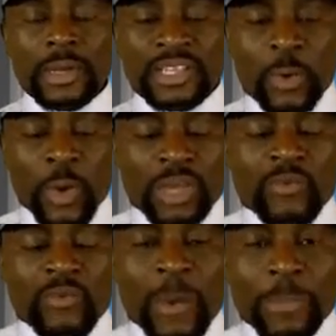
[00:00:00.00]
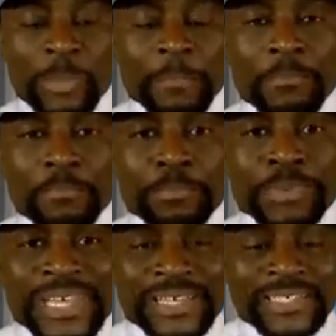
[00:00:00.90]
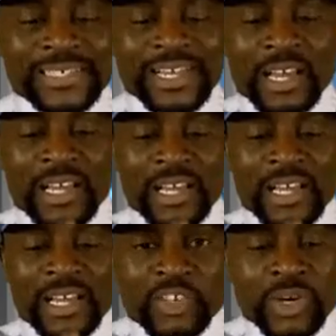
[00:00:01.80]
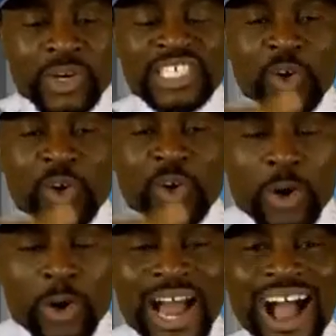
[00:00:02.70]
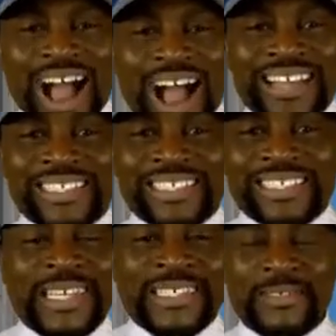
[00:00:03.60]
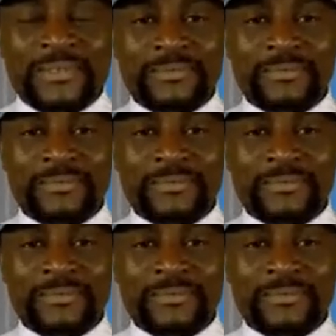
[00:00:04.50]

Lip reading: The thing we will give our people them peace, security, order, and stability.